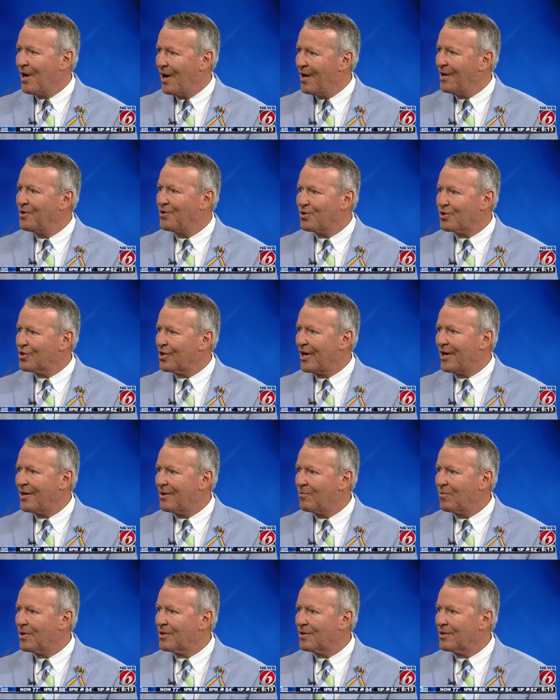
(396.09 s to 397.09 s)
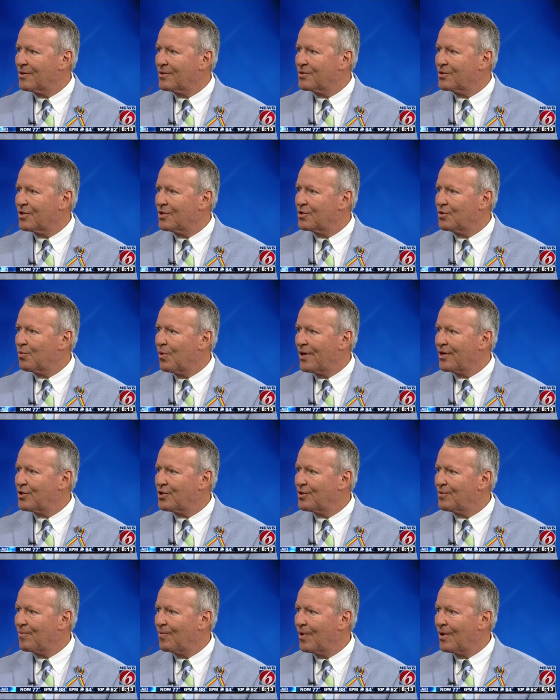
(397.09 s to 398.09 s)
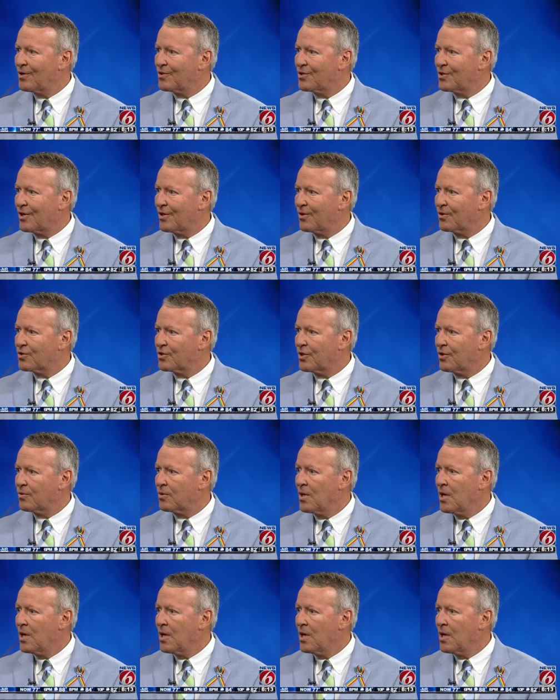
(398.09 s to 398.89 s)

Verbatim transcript: understand what the situation was there. So